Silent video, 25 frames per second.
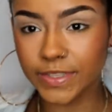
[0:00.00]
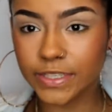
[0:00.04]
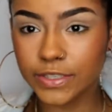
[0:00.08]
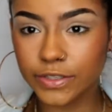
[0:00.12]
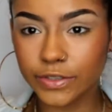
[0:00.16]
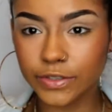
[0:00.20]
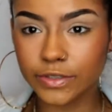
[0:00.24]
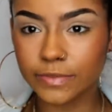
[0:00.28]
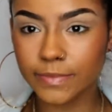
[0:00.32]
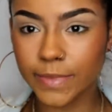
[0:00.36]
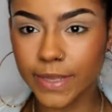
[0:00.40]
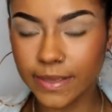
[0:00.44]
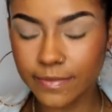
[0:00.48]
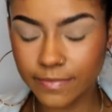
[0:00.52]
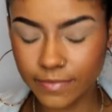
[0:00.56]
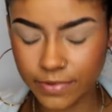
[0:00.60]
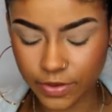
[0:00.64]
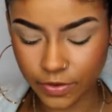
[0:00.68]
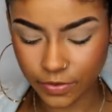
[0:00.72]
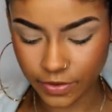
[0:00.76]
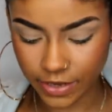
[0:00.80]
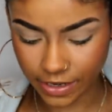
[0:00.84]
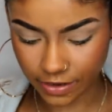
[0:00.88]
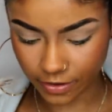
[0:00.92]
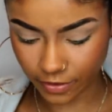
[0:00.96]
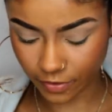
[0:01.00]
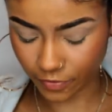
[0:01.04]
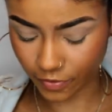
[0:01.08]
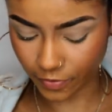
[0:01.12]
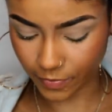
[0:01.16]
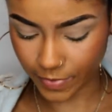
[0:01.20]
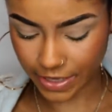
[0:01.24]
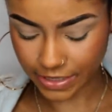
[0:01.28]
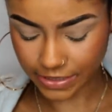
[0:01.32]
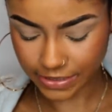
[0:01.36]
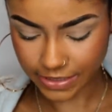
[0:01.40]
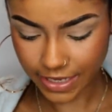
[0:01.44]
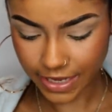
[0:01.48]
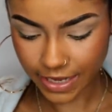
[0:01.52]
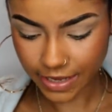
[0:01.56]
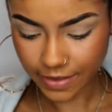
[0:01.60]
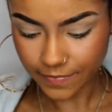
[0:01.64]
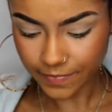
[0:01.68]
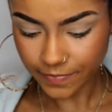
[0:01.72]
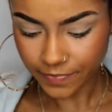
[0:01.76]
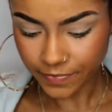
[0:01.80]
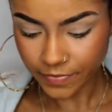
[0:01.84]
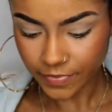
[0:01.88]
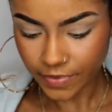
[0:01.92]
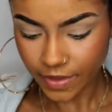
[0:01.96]
excuse me still getting over being sick
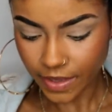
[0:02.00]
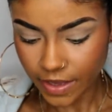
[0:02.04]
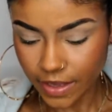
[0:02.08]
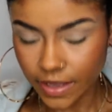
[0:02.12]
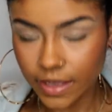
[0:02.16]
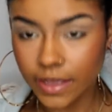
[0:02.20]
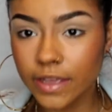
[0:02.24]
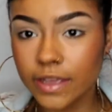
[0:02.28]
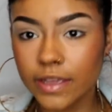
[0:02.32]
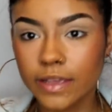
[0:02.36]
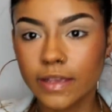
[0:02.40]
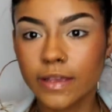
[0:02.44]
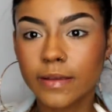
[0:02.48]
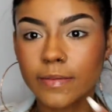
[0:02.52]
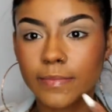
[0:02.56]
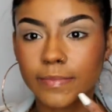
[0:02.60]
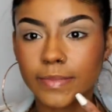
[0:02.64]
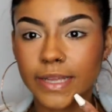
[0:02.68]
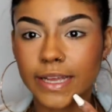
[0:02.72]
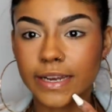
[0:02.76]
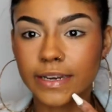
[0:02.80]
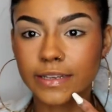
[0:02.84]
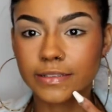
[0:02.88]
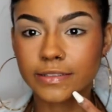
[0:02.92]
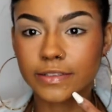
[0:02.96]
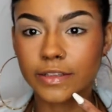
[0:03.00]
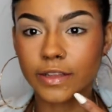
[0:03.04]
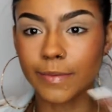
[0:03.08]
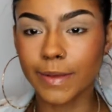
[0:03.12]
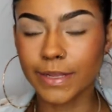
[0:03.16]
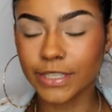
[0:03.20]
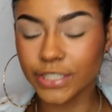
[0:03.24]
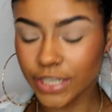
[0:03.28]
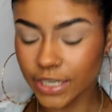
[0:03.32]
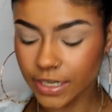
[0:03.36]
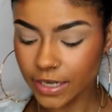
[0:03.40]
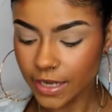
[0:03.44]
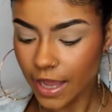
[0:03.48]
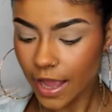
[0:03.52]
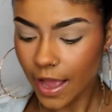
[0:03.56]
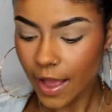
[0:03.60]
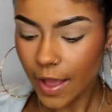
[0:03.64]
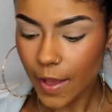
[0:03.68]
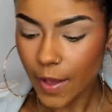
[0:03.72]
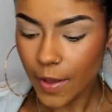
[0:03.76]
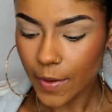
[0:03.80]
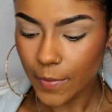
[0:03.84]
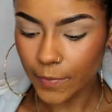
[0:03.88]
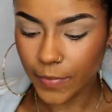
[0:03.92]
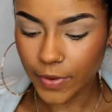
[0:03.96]
playing it still in my chin
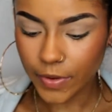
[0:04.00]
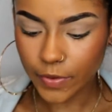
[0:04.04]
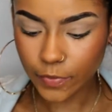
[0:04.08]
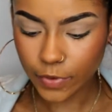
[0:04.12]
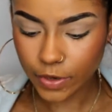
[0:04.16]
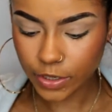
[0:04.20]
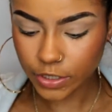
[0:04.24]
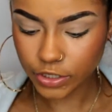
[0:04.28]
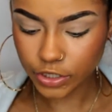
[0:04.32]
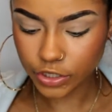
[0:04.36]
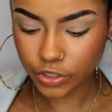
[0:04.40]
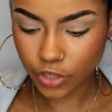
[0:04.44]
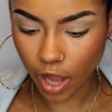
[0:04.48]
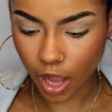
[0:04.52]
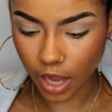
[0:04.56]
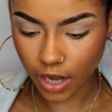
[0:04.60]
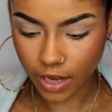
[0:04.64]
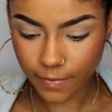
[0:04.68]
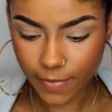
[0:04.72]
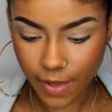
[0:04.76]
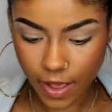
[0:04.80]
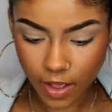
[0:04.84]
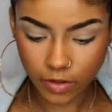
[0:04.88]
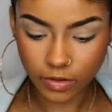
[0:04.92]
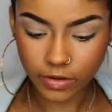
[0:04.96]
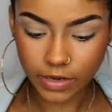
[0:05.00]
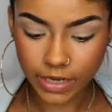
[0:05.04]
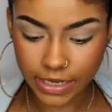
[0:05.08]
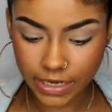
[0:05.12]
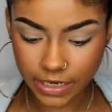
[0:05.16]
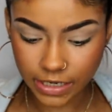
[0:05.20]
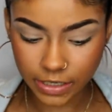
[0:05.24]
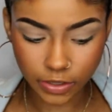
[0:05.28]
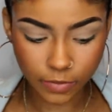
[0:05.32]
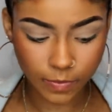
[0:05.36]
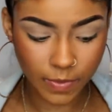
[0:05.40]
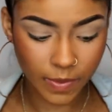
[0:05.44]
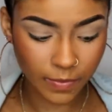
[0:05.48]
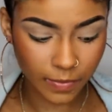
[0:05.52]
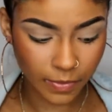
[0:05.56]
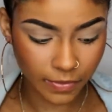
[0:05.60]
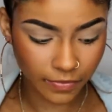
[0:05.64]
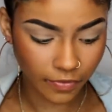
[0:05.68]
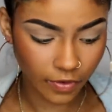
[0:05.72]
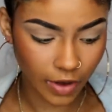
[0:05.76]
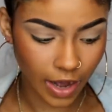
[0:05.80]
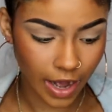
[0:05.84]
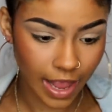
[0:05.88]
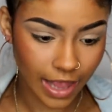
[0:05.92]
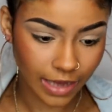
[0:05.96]
but we're gonna just talk about it a little bit
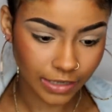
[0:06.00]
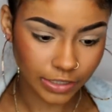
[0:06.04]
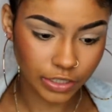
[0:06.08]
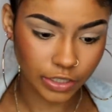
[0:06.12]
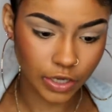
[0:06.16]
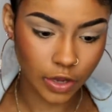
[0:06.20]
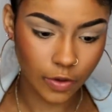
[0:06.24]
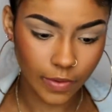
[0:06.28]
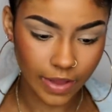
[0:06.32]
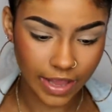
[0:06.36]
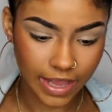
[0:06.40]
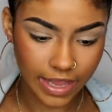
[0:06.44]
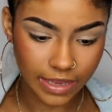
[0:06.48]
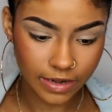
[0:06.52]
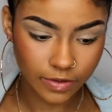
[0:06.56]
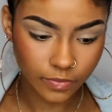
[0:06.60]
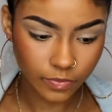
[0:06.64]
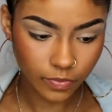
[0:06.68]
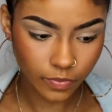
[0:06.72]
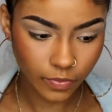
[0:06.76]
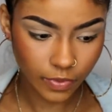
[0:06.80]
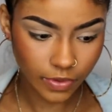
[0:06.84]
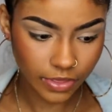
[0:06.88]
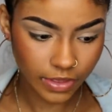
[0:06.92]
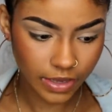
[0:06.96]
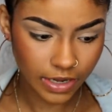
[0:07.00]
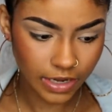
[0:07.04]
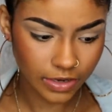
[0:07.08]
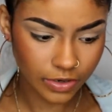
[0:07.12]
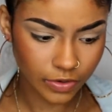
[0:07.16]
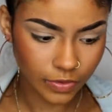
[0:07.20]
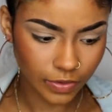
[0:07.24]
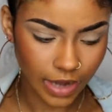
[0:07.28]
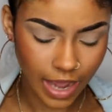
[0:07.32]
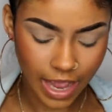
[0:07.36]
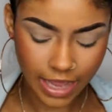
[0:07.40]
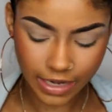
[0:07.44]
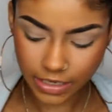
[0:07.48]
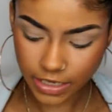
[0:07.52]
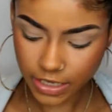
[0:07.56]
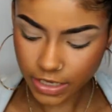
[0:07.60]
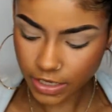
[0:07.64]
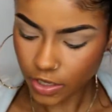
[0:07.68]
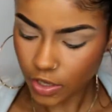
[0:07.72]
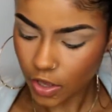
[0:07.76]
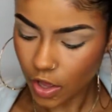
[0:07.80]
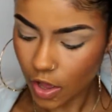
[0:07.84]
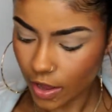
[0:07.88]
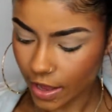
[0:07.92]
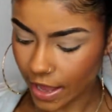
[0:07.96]
before I actually go in with it and do an eye look
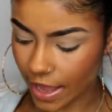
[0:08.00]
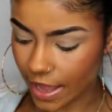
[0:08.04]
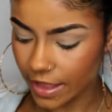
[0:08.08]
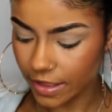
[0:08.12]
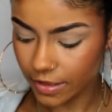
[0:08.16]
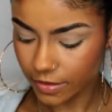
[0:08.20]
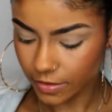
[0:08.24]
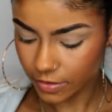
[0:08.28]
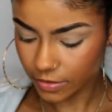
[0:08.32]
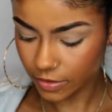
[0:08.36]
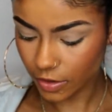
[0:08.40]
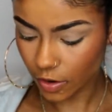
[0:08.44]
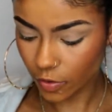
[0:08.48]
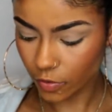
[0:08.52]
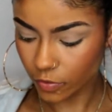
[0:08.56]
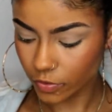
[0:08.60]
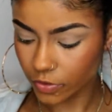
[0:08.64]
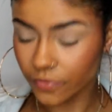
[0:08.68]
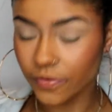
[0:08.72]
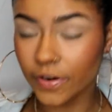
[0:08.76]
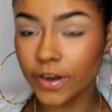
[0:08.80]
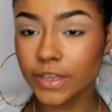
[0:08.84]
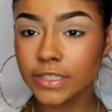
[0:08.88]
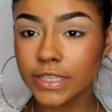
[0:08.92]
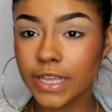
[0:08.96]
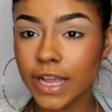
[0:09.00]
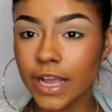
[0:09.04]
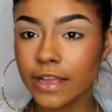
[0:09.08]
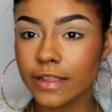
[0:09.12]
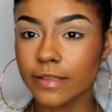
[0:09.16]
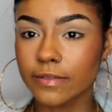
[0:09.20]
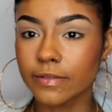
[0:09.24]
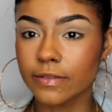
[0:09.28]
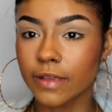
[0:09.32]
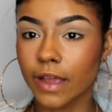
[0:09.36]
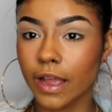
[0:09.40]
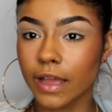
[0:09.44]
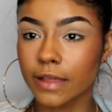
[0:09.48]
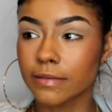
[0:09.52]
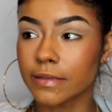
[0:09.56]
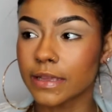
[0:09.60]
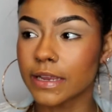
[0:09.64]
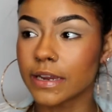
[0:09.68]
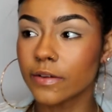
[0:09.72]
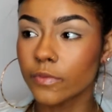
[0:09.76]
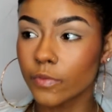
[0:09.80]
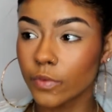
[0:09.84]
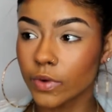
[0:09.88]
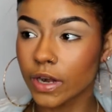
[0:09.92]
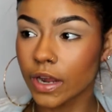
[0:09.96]
okay so the first thing I, I
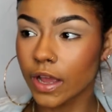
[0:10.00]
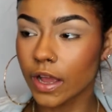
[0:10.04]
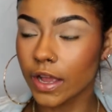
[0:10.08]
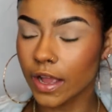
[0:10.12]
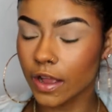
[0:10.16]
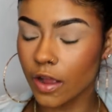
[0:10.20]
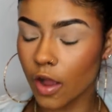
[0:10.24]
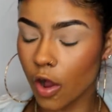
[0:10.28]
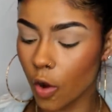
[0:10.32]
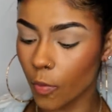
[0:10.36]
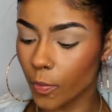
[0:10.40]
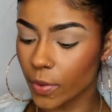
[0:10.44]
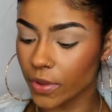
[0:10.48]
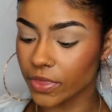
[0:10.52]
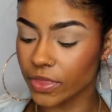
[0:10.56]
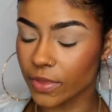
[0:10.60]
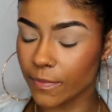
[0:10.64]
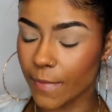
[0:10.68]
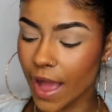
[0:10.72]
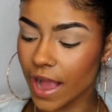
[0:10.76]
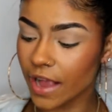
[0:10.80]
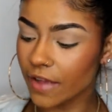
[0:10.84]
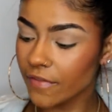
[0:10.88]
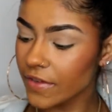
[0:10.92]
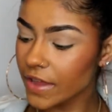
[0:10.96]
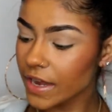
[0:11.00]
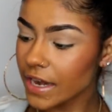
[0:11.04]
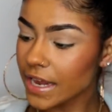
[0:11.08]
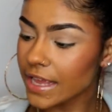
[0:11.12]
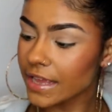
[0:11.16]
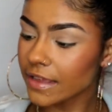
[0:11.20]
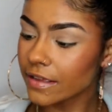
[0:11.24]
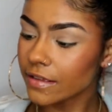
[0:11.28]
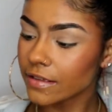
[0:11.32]
seen when I opened the back of it